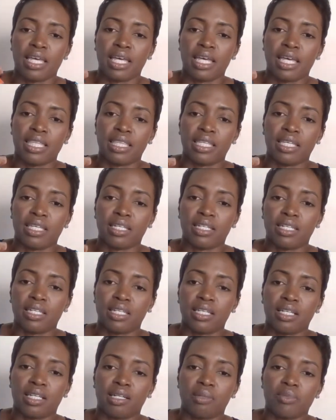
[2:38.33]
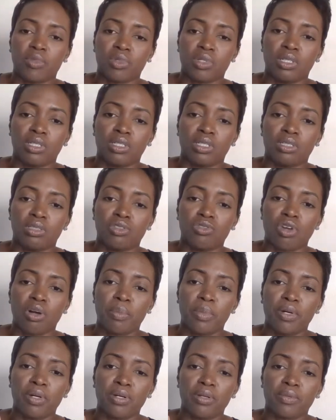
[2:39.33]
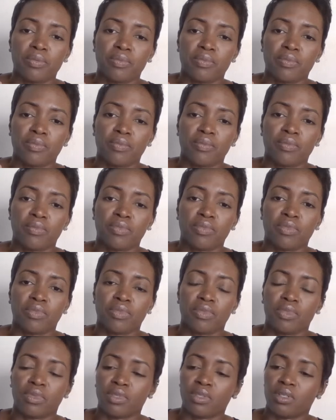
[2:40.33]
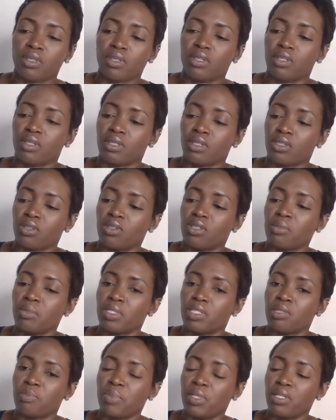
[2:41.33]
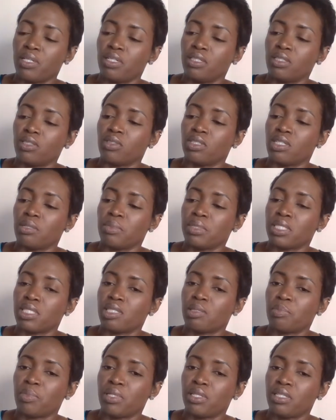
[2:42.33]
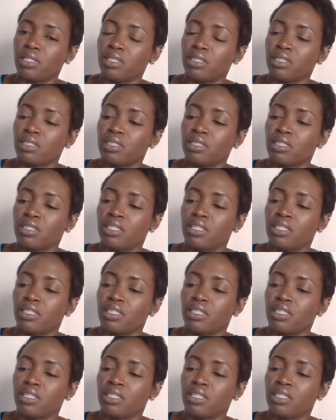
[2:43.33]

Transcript: and then it comes with a little dropper. Ugh, don't let me spill, don't let me spill.